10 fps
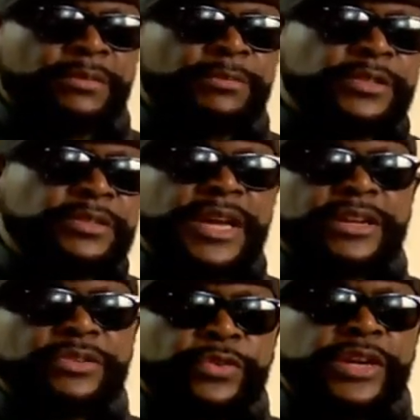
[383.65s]
But you
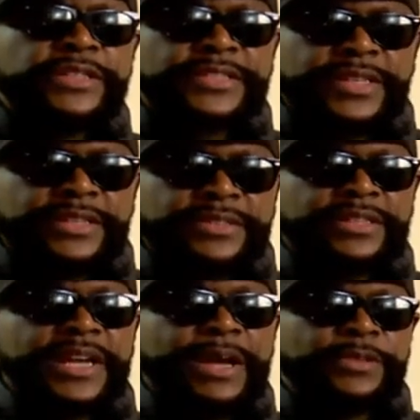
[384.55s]
got a crazy-ass
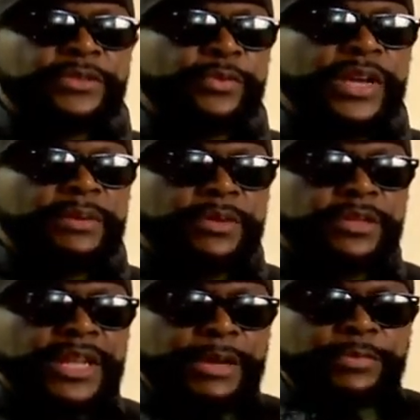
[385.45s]
adopted
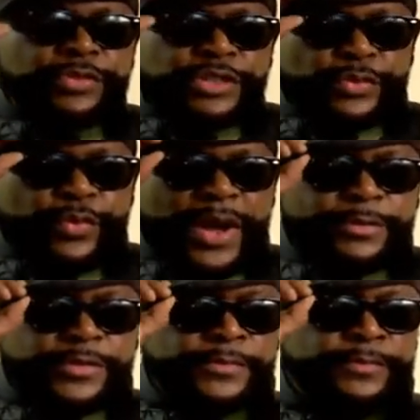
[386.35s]
grandmother like Patricia
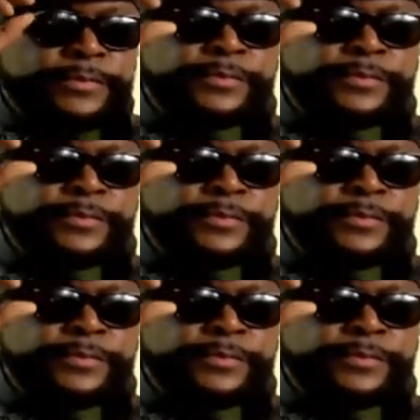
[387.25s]
Robinson.